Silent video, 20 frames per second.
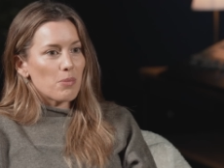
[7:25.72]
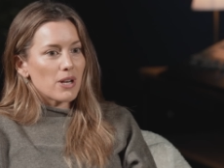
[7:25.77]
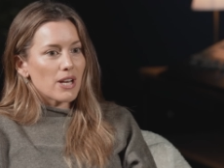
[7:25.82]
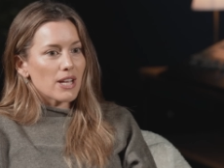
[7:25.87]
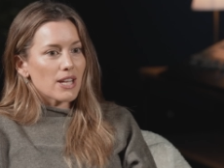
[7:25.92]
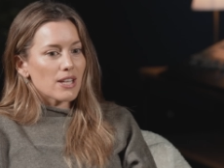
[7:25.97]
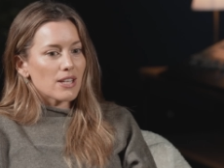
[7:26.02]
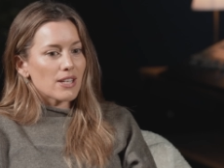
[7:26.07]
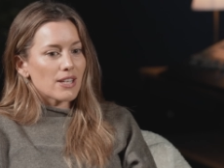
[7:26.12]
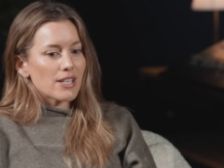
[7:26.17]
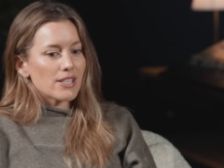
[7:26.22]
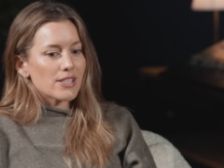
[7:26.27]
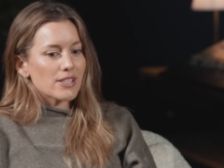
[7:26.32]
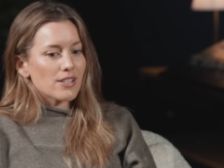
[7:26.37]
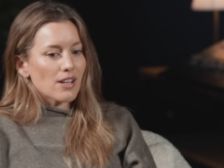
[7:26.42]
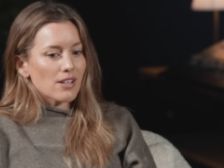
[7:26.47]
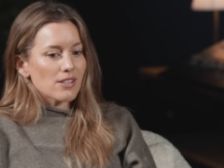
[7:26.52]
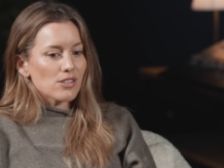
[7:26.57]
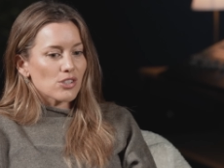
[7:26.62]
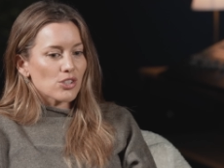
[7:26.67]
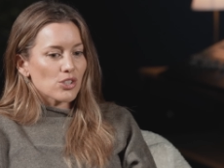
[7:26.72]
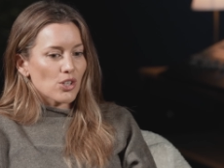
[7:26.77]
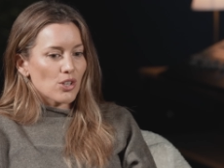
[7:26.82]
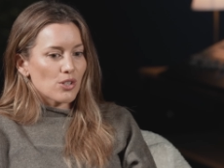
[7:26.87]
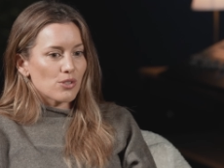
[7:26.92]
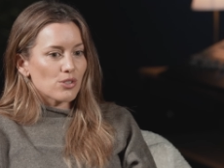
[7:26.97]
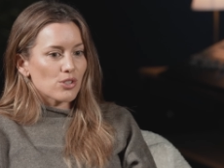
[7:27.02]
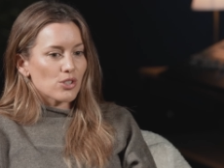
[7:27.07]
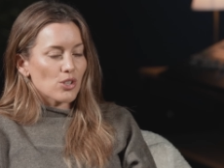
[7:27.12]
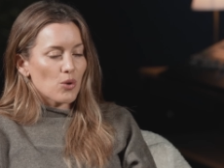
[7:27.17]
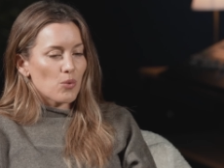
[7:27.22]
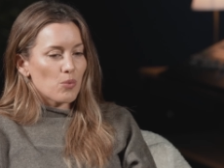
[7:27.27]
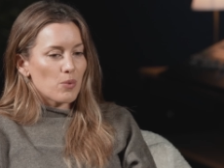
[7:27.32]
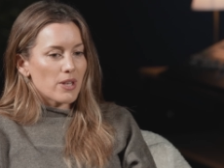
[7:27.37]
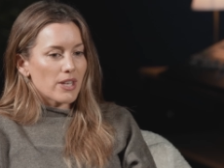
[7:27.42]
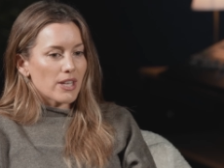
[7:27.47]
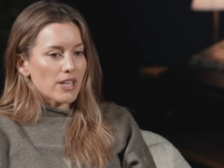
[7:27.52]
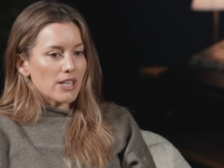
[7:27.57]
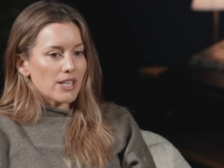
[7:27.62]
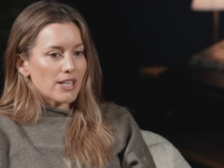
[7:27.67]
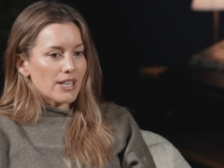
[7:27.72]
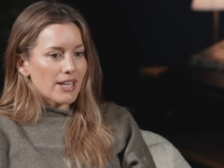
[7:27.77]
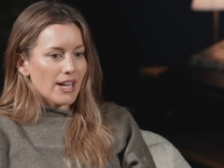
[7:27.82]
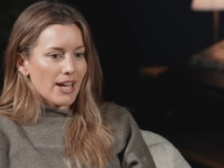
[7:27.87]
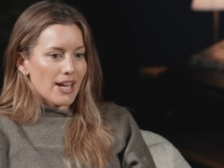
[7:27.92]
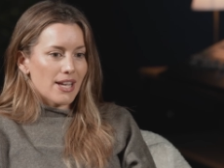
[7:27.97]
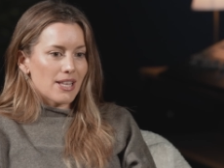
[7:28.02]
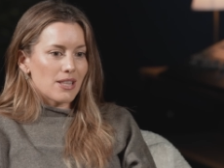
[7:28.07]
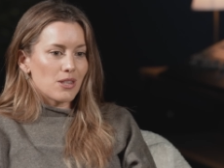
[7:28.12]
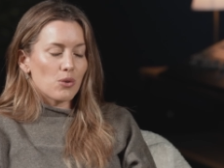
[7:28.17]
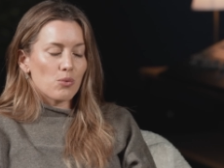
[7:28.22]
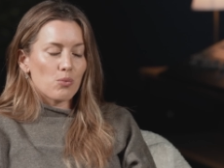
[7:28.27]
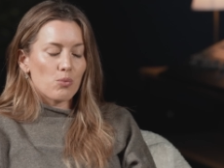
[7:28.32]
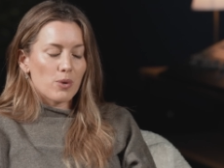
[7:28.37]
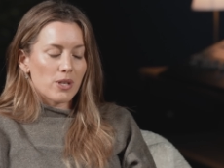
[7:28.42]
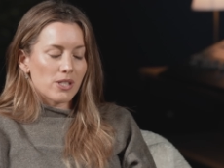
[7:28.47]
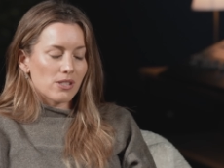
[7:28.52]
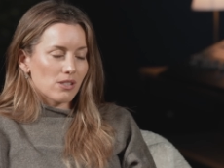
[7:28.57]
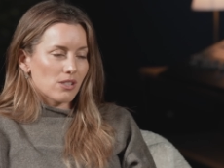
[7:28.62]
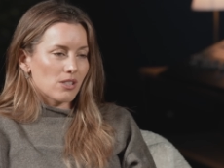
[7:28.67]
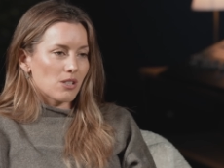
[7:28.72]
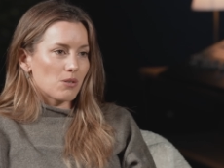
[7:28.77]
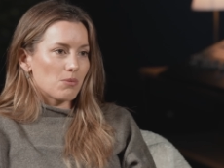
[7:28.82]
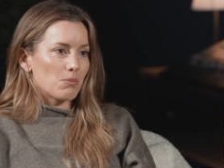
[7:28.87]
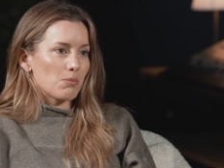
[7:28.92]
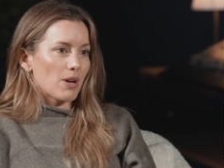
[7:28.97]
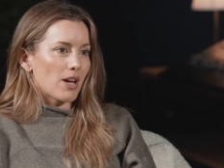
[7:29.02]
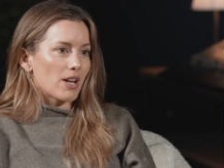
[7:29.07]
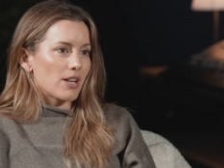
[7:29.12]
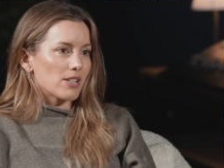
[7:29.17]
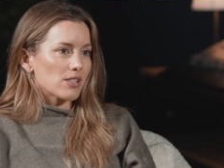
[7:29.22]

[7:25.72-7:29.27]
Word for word: but it it does so so we can gain the wisdom and